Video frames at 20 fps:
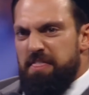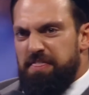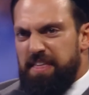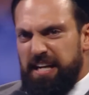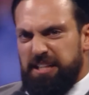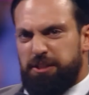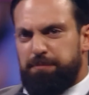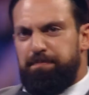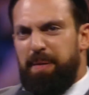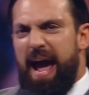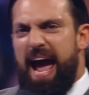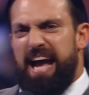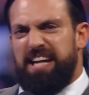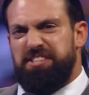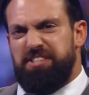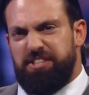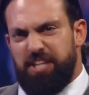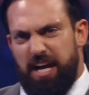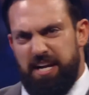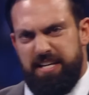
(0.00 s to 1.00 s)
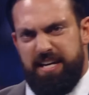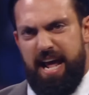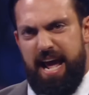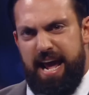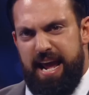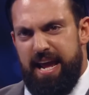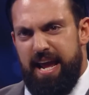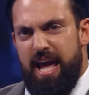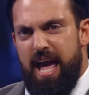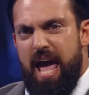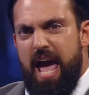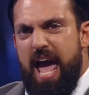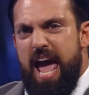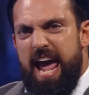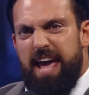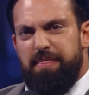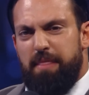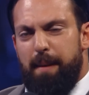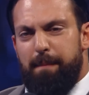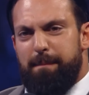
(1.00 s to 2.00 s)
This past Sunday,
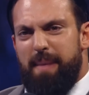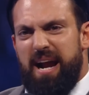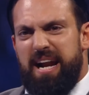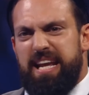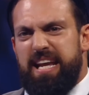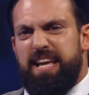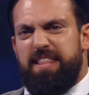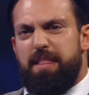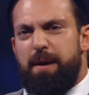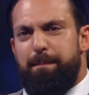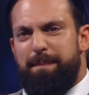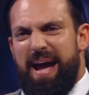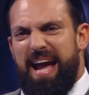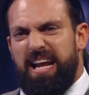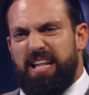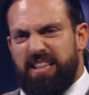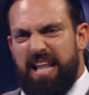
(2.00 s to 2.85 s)
in the Money in the Bank